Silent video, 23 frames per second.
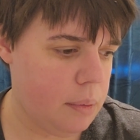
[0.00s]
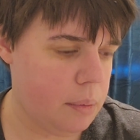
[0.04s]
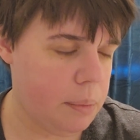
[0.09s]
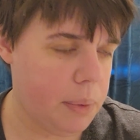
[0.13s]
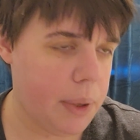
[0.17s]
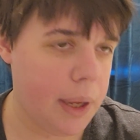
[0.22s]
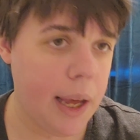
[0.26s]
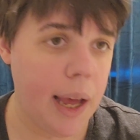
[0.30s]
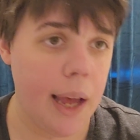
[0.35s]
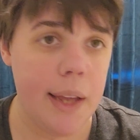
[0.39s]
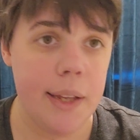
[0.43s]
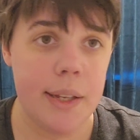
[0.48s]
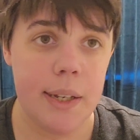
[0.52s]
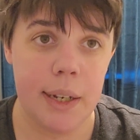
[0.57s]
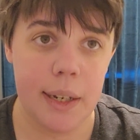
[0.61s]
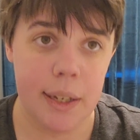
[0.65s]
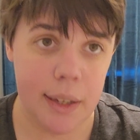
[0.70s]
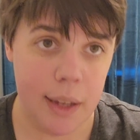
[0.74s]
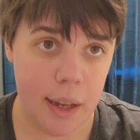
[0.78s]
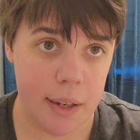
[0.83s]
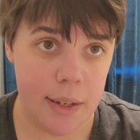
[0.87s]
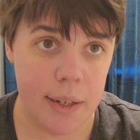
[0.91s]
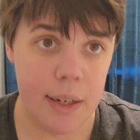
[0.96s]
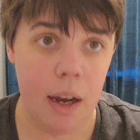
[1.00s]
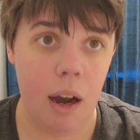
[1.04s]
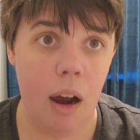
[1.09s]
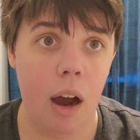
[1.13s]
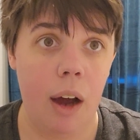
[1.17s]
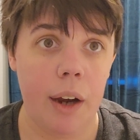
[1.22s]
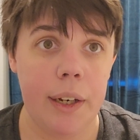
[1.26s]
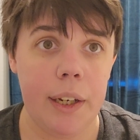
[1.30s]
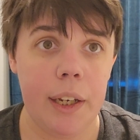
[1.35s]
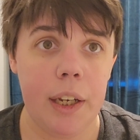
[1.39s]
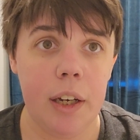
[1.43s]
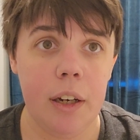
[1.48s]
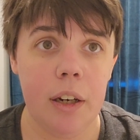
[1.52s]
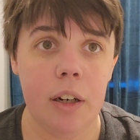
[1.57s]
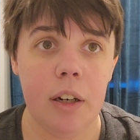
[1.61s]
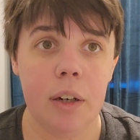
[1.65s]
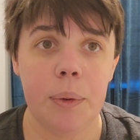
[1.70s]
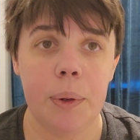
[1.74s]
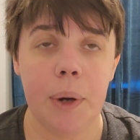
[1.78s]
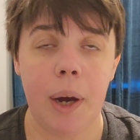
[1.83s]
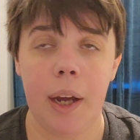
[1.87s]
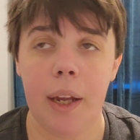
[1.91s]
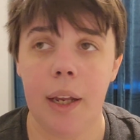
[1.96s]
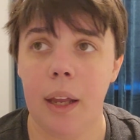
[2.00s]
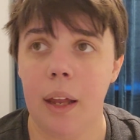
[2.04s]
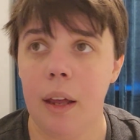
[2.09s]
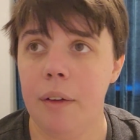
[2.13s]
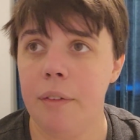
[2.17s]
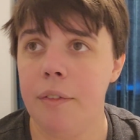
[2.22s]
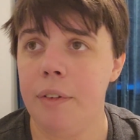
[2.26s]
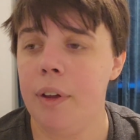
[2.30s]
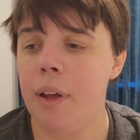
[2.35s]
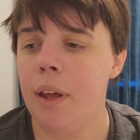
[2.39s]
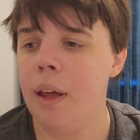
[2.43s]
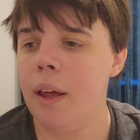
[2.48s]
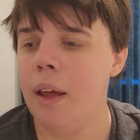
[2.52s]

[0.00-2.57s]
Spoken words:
it does get hot here where I live,